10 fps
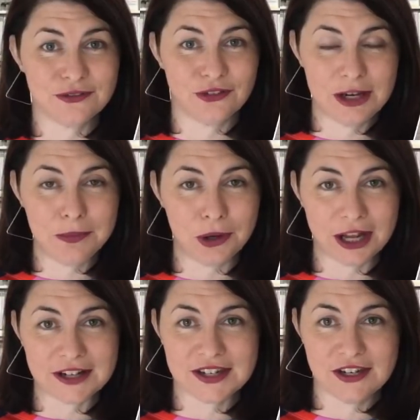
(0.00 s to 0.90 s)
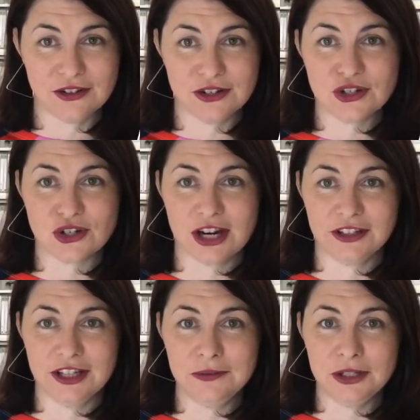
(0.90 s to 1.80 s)
of free product here in
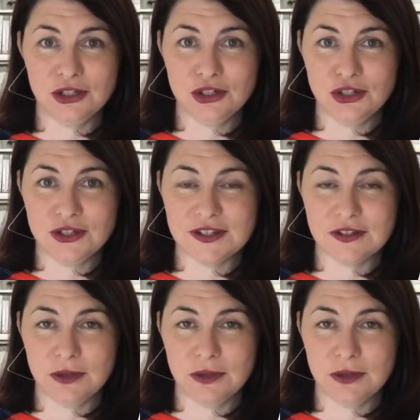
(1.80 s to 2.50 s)
Australia when you use